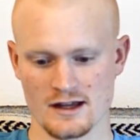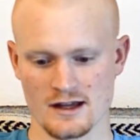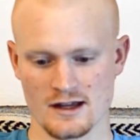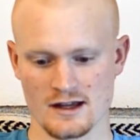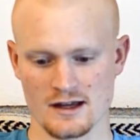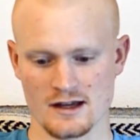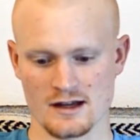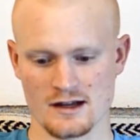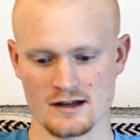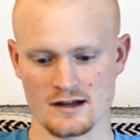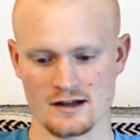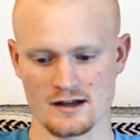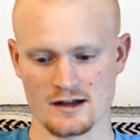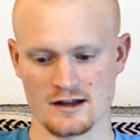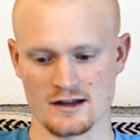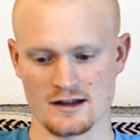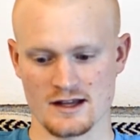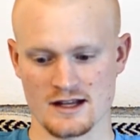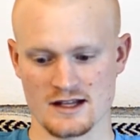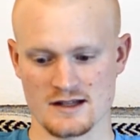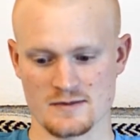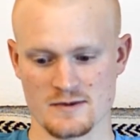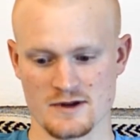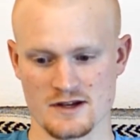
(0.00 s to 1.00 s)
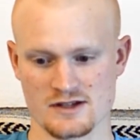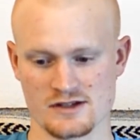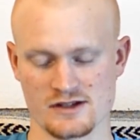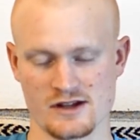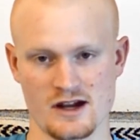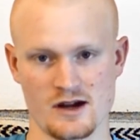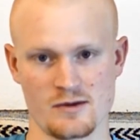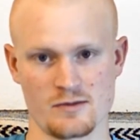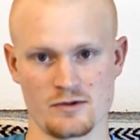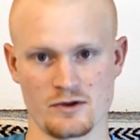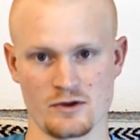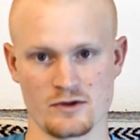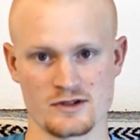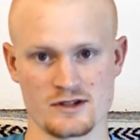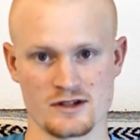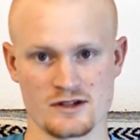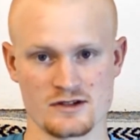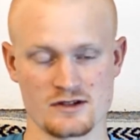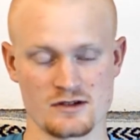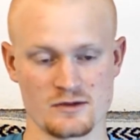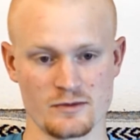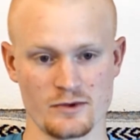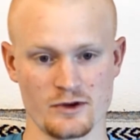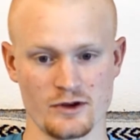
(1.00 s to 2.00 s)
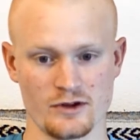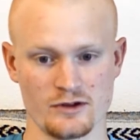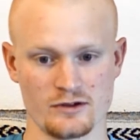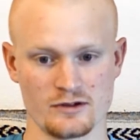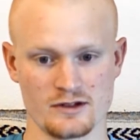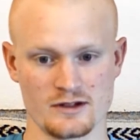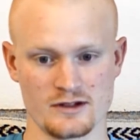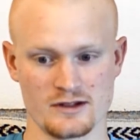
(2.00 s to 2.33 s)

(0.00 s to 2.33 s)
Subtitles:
And that's basically how proteins are built,